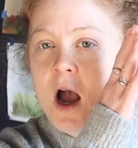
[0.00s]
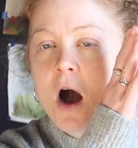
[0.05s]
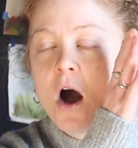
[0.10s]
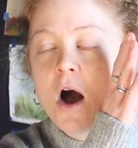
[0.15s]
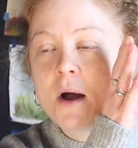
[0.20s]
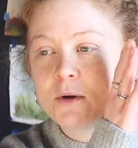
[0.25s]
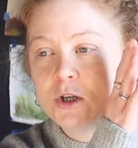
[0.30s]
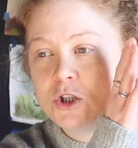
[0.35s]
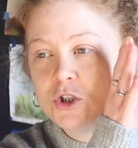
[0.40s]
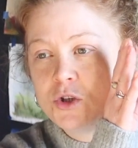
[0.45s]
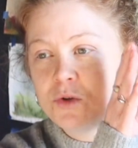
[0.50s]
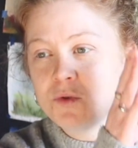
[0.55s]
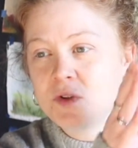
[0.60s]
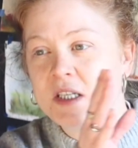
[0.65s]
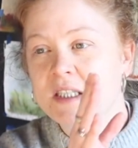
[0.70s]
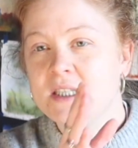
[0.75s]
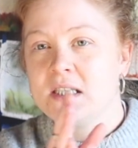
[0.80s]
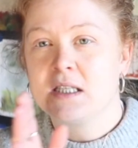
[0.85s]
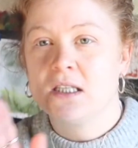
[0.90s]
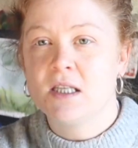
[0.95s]
I'm gonna do
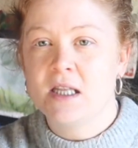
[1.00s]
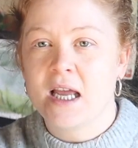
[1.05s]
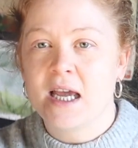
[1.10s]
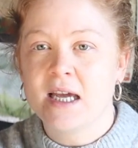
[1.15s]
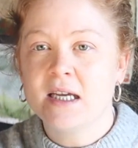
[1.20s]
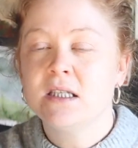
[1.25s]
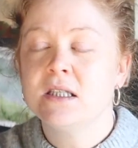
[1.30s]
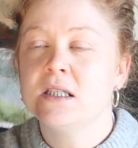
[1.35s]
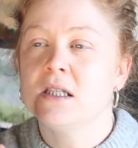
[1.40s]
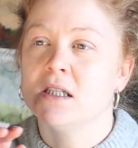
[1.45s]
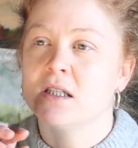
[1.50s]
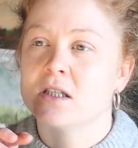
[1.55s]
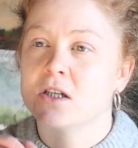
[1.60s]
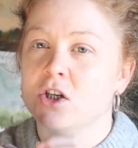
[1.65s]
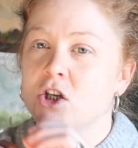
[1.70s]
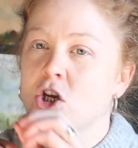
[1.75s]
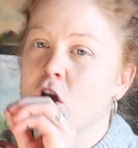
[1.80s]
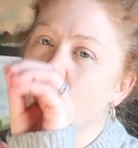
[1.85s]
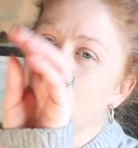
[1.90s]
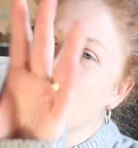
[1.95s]
this and this, and it's
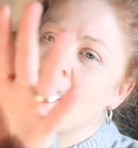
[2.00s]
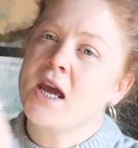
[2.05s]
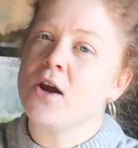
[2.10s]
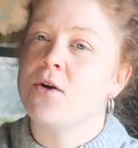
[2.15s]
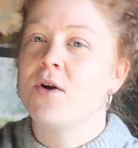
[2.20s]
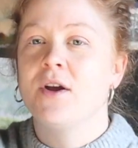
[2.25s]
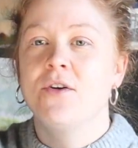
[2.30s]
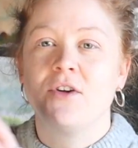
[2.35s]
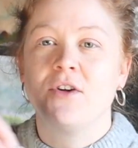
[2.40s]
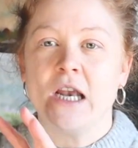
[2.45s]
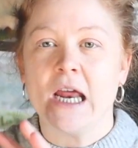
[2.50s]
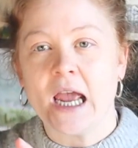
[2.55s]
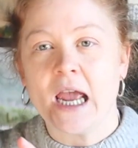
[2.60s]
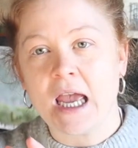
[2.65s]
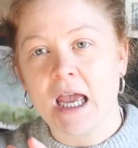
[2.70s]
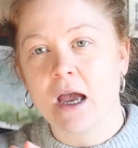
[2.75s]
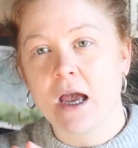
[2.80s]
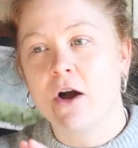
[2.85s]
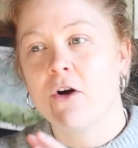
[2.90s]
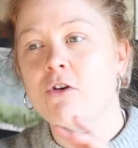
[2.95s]
gonna go here, here, and
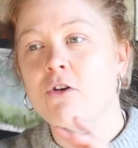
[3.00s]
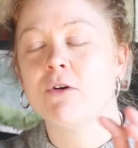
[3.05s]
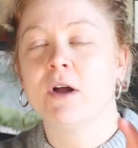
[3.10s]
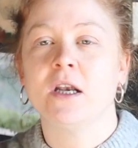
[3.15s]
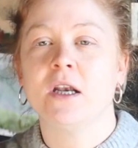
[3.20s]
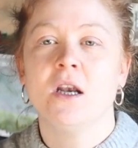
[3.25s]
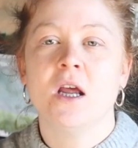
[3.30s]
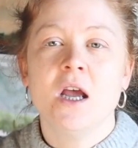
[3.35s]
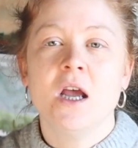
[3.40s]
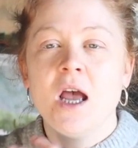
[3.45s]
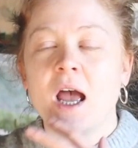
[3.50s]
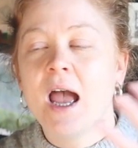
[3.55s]
here, and